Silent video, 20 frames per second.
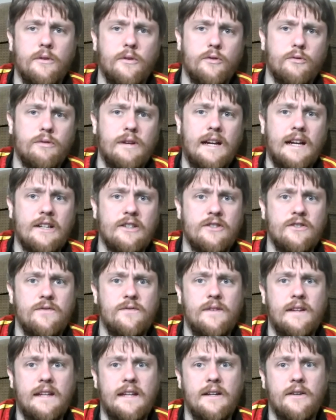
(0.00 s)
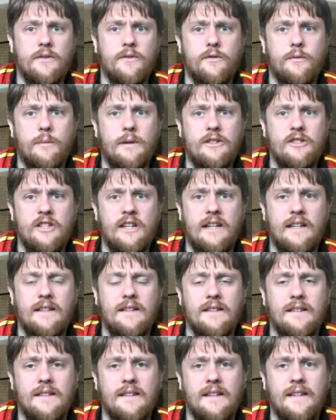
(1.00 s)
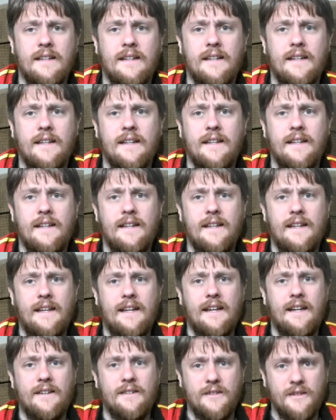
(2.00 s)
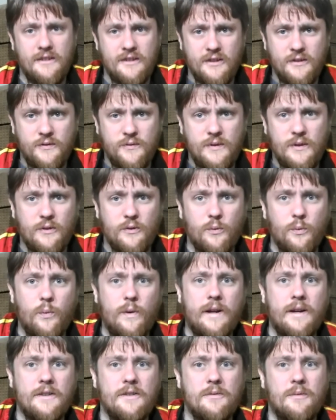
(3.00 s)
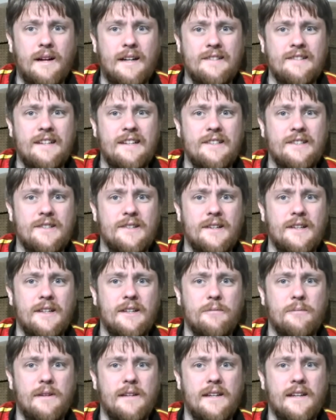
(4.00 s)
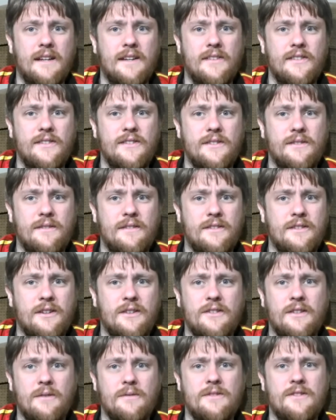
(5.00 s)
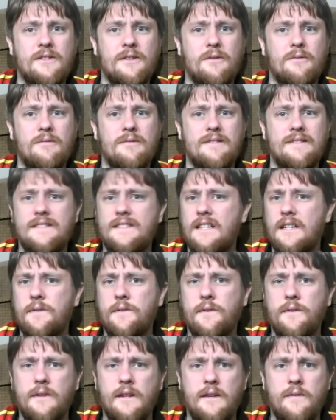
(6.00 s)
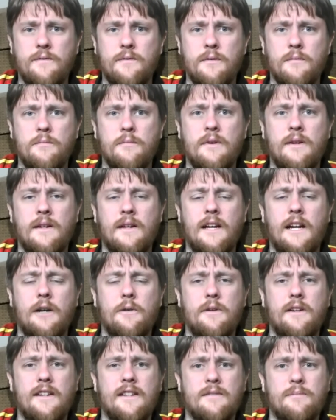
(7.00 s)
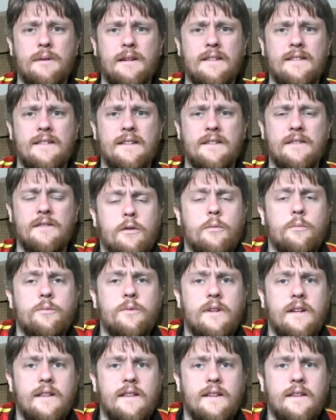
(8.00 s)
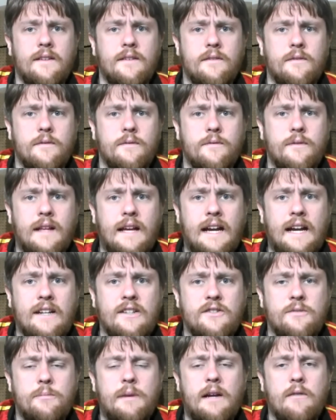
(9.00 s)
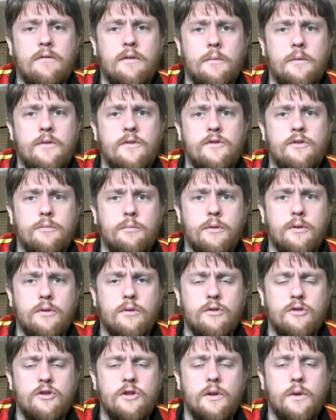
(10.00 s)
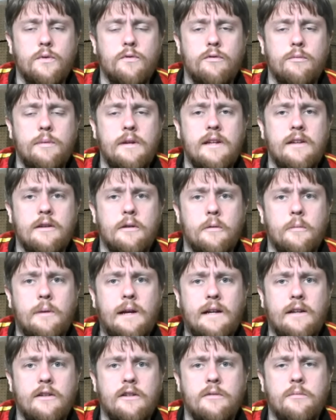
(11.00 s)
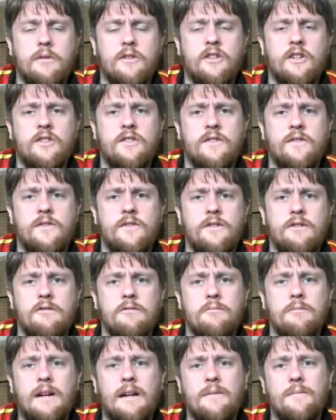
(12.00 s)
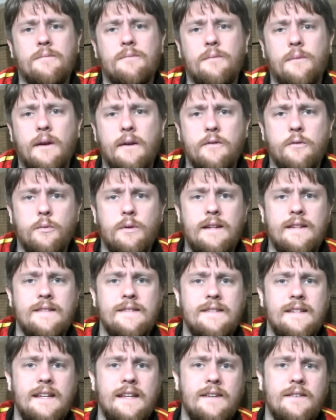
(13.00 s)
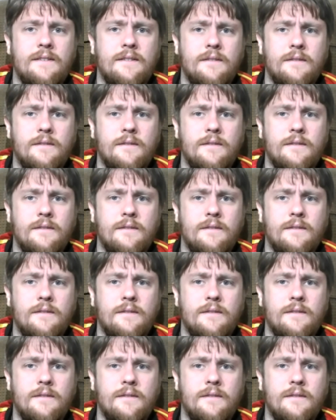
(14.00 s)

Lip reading: those reaction videos for my channel. And it just feels weird to watch that trailer because it turns out so differently from how we expected it. Hopefully the Flash, Batwoman, and Supergirl shows will be coming back into production soon, but we'll have to wait and see.